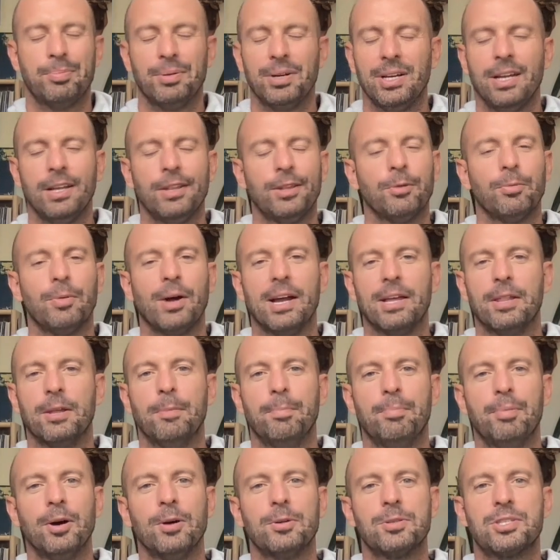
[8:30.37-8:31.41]
But either way, they're
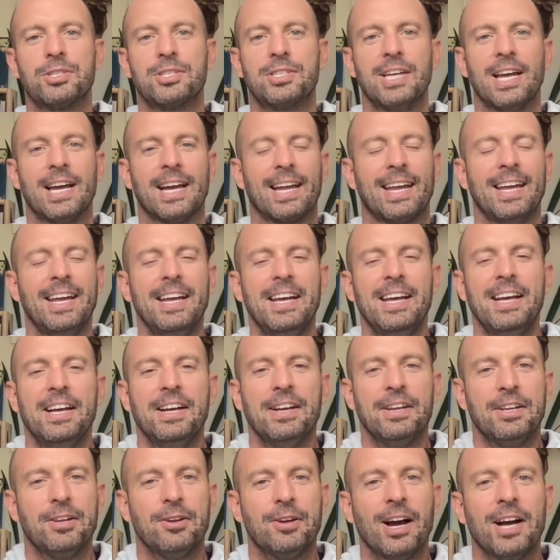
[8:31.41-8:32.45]
both sick.
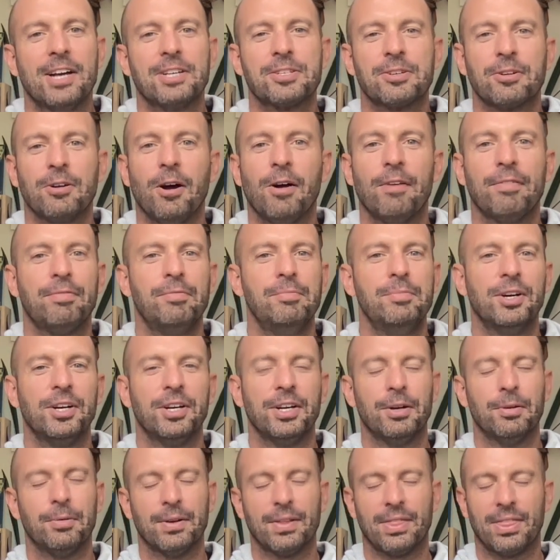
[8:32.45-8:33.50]
You guys are all
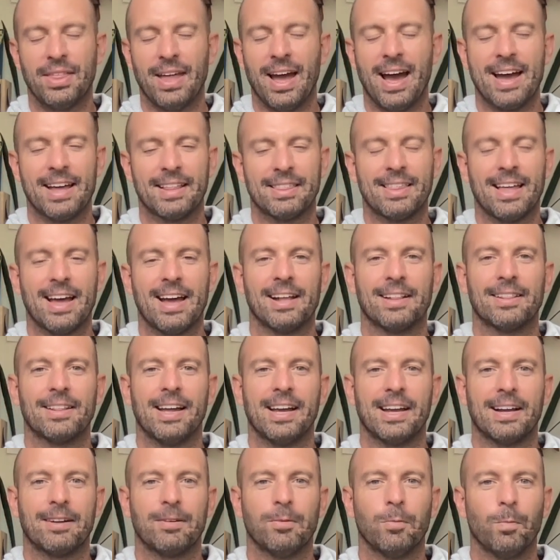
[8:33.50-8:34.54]
familiar with
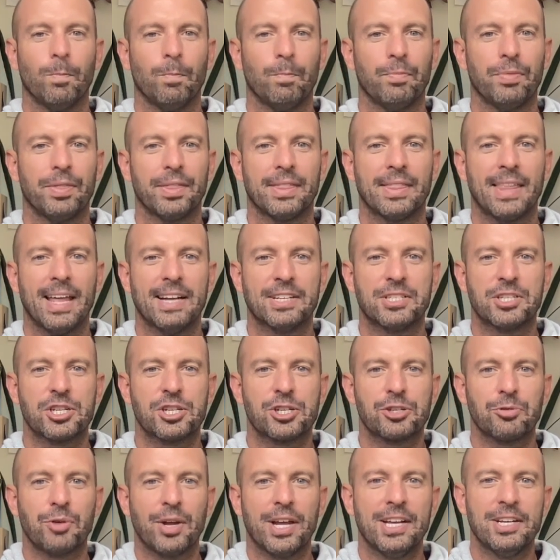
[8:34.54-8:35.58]
that
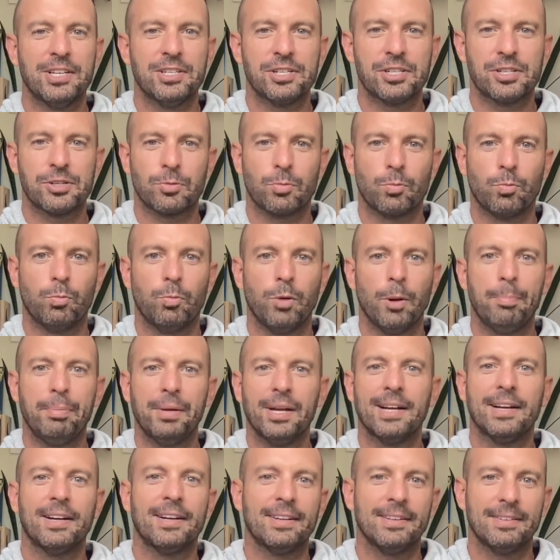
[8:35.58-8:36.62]
strange
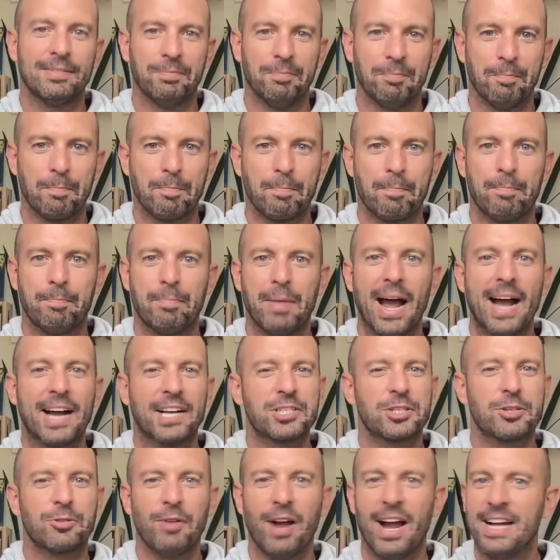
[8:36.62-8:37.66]
whooping back
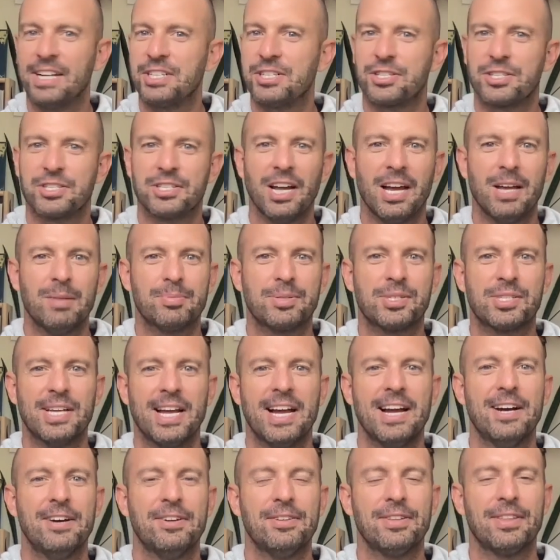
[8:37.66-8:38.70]
scratch type
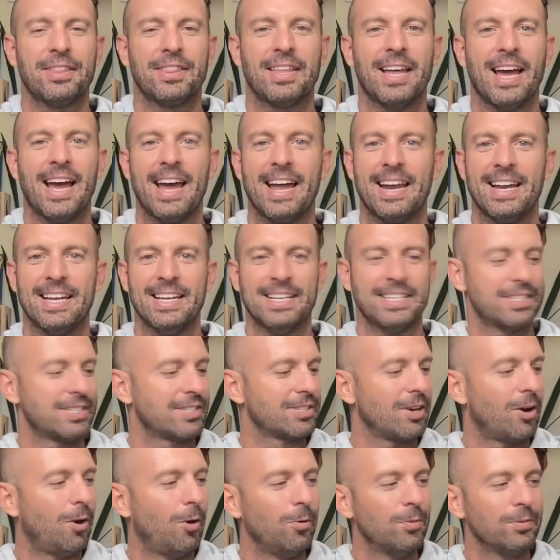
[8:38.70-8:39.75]
sound that
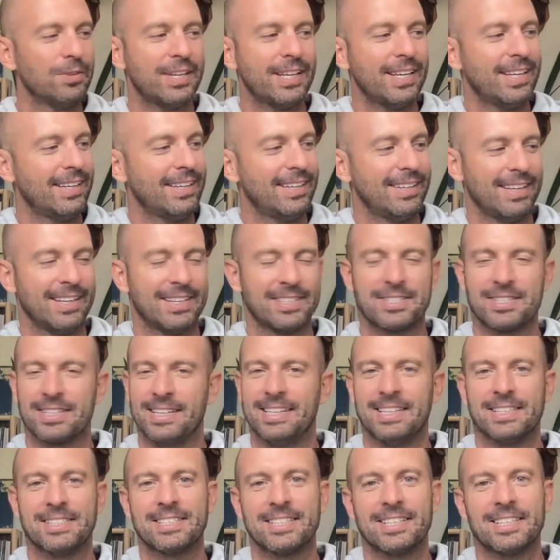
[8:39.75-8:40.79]
is only, it's
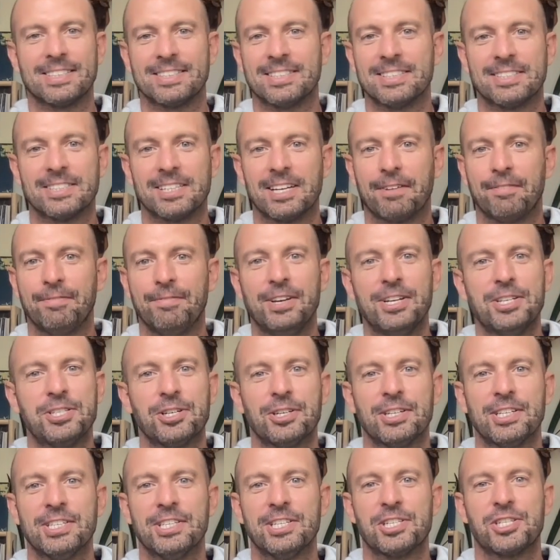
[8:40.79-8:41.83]
like
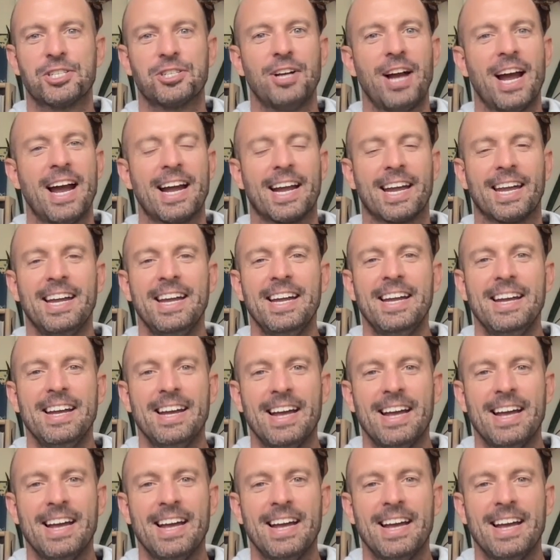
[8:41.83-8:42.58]
featured in this track.